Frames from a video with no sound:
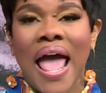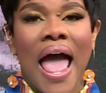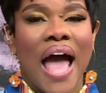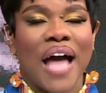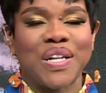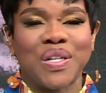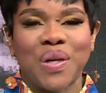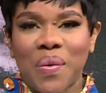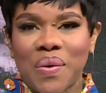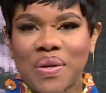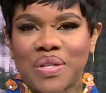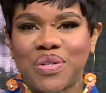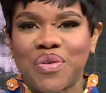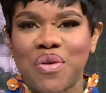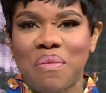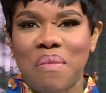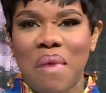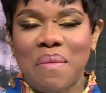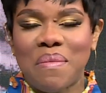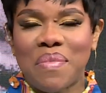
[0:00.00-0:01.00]
and always do
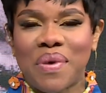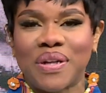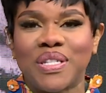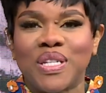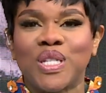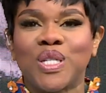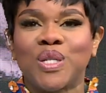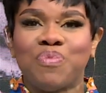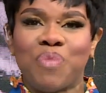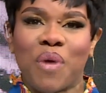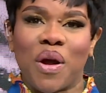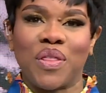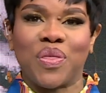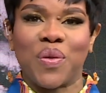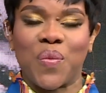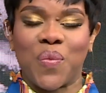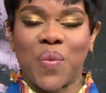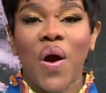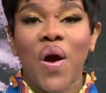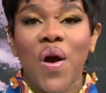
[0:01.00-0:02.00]
remember to spread the
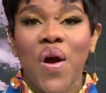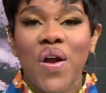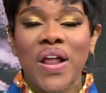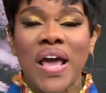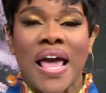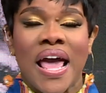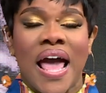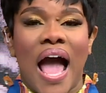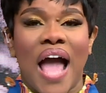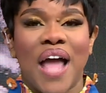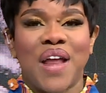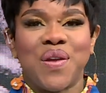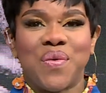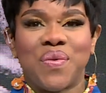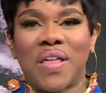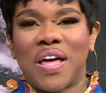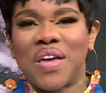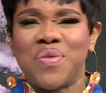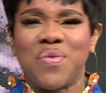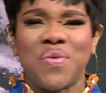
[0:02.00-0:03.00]
word. I know
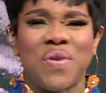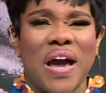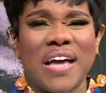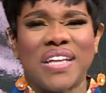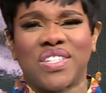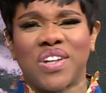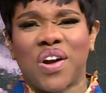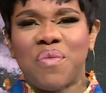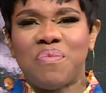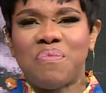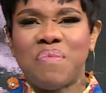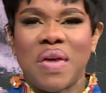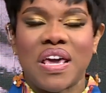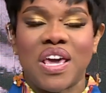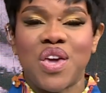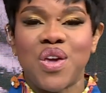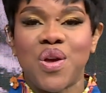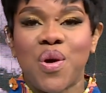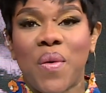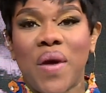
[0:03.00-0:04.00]
that you guys are
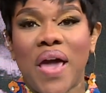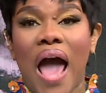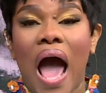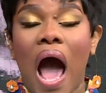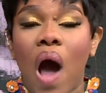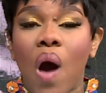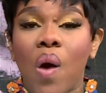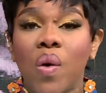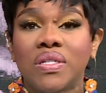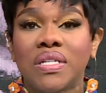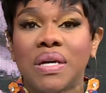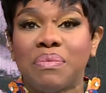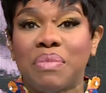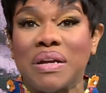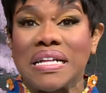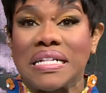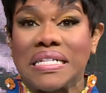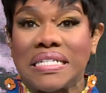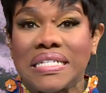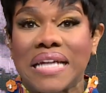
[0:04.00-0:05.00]
making your way out, but
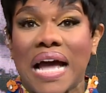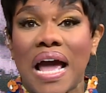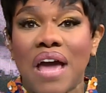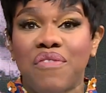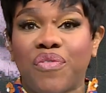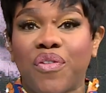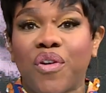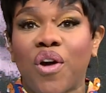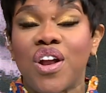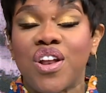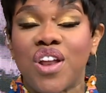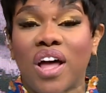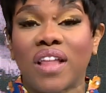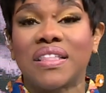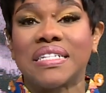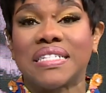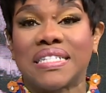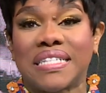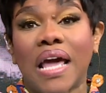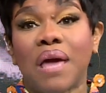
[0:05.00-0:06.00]
it's time for
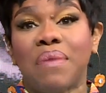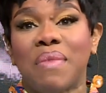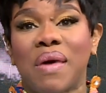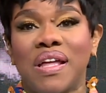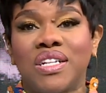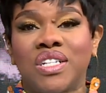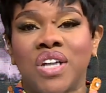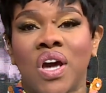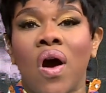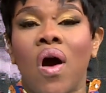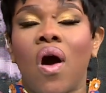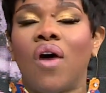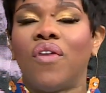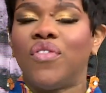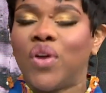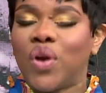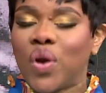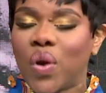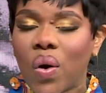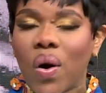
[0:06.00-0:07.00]
another segment of
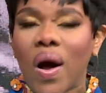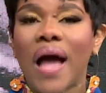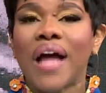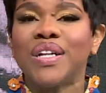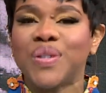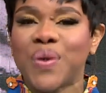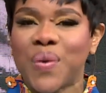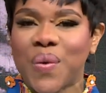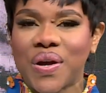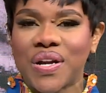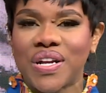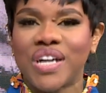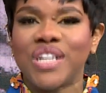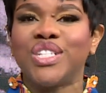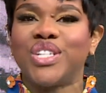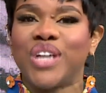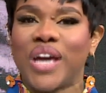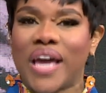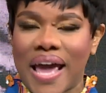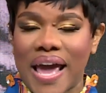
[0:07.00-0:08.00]
Law and Order
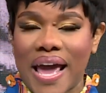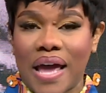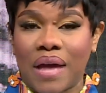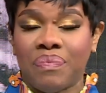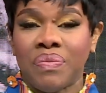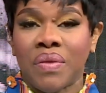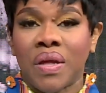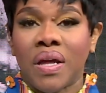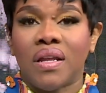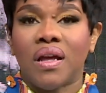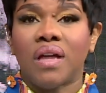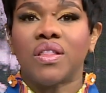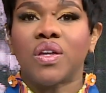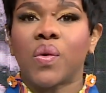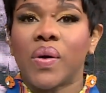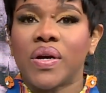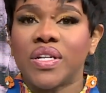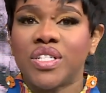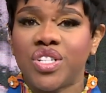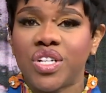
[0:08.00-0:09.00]
JA. Now, the
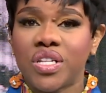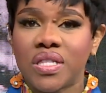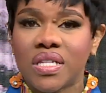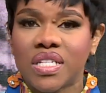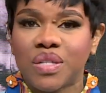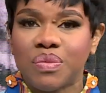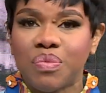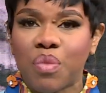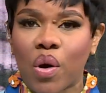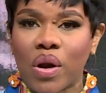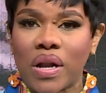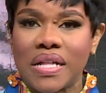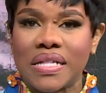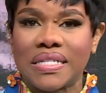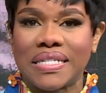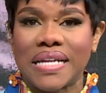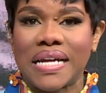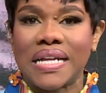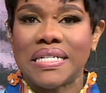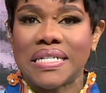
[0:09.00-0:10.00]
question this morning
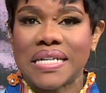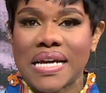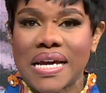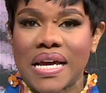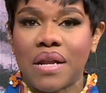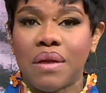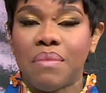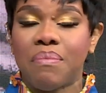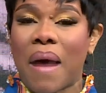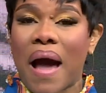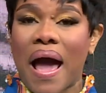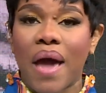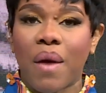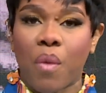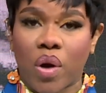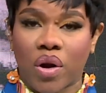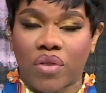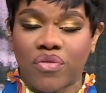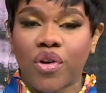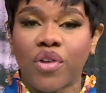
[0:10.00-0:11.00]
sent in by
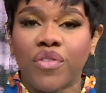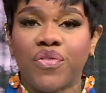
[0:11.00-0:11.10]
one of our